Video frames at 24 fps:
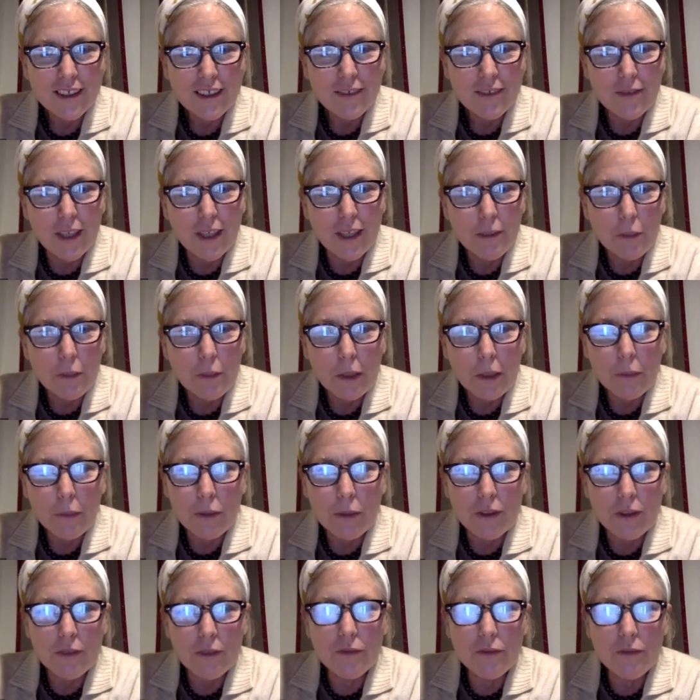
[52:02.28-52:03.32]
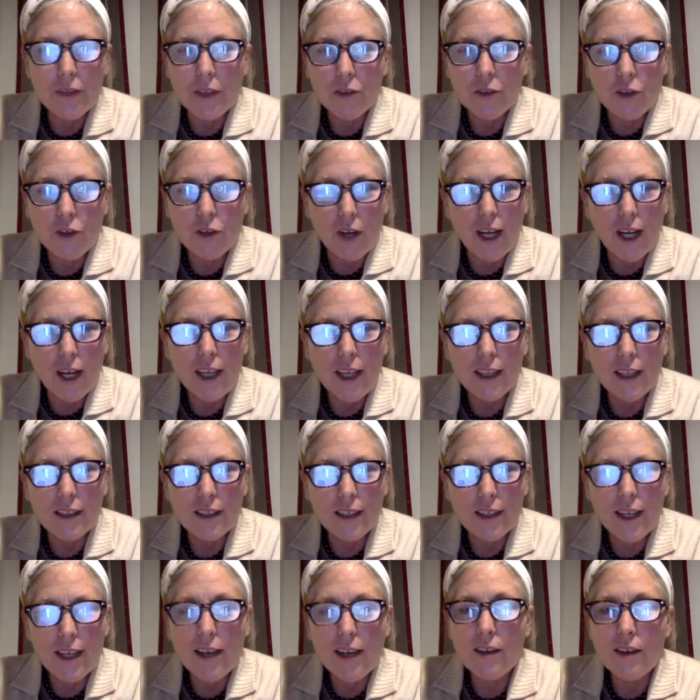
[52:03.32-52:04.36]
fed people and felt great. And
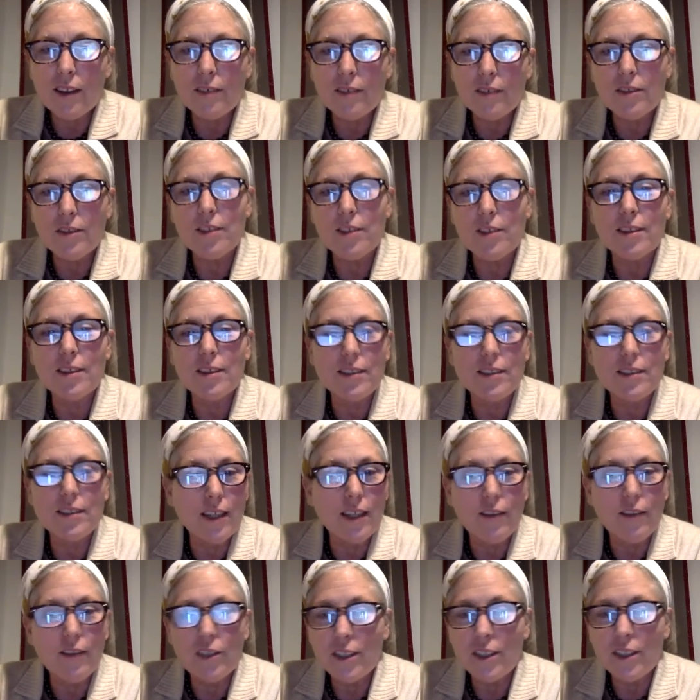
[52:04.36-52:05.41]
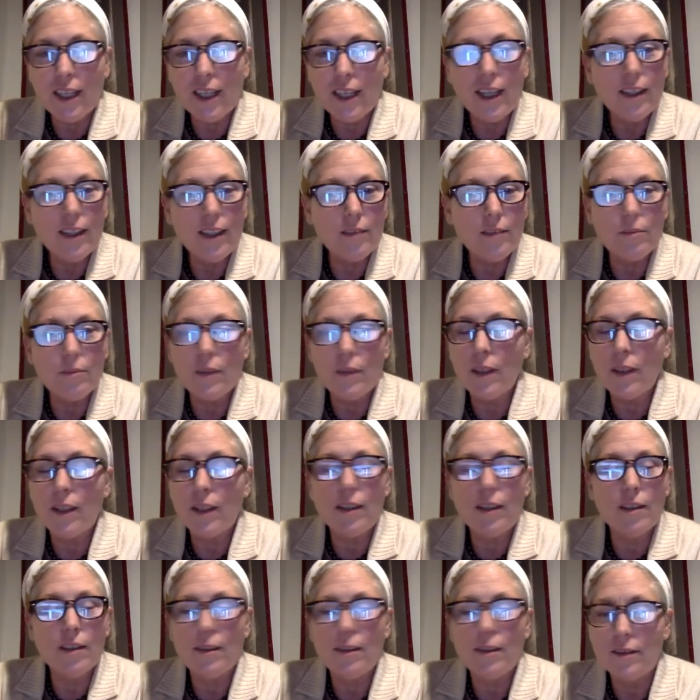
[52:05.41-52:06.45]
now I'm just, every day I'm like,
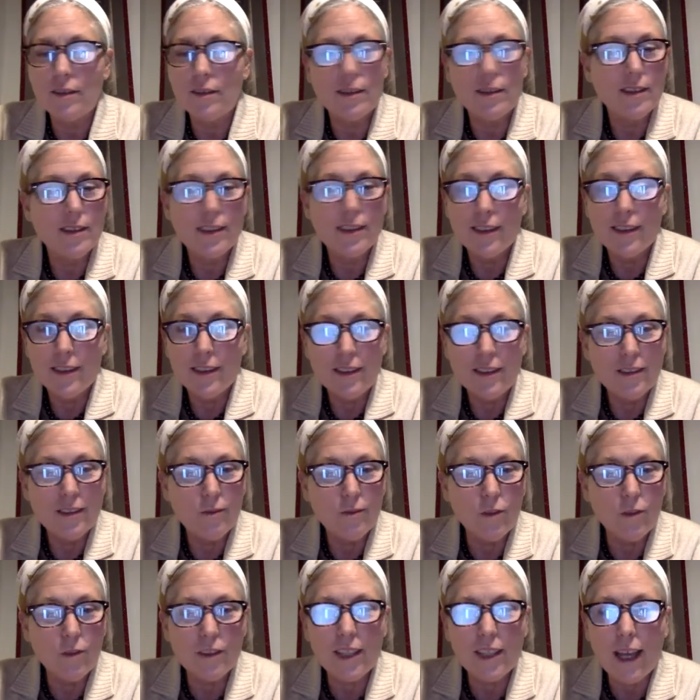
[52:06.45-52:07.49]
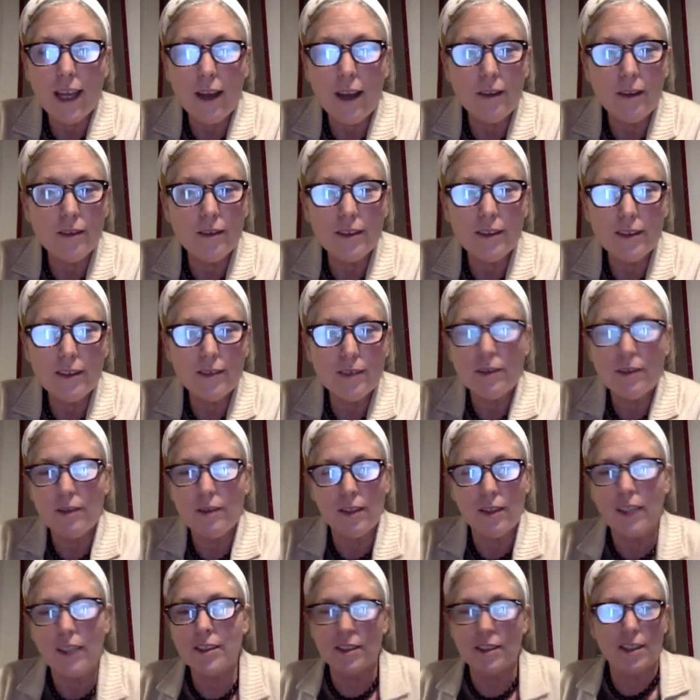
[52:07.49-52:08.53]
what's happening?
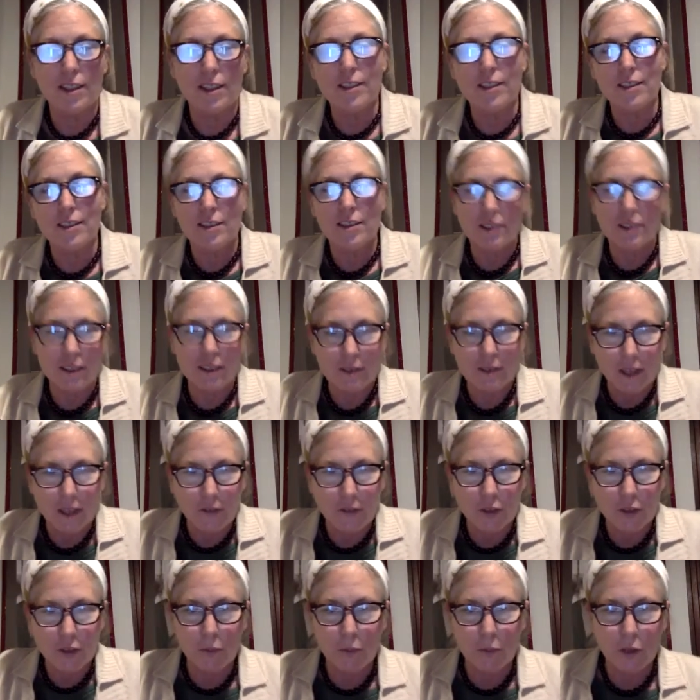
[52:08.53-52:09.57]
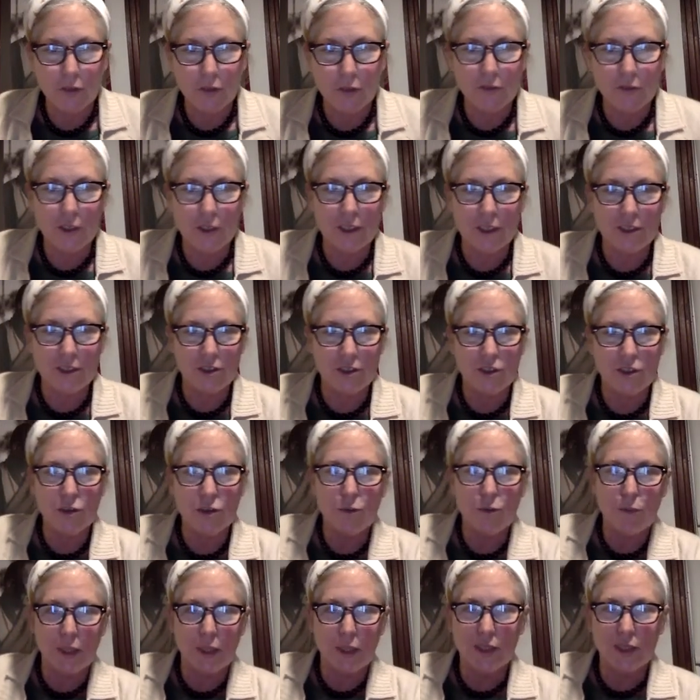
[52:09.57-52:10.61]
Let's listen to Governor Murphy's new
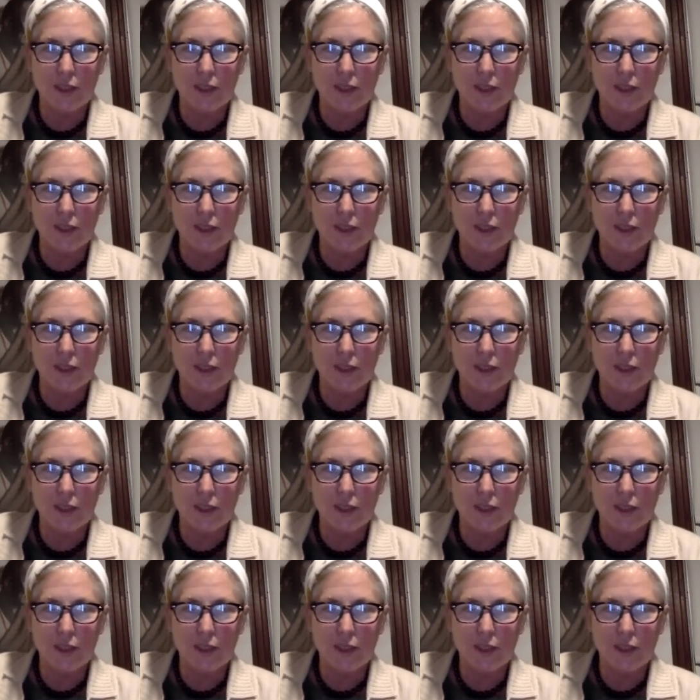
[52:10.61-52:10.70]
bills